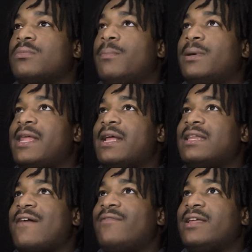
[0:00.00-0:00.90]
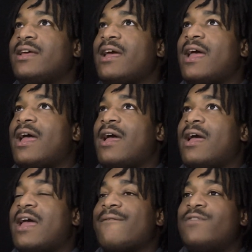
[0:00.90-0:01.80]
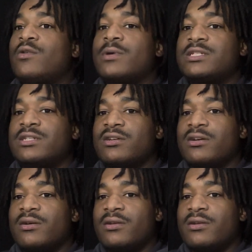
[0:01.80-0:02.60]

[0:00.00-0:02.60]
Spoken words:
but they can definitely influence your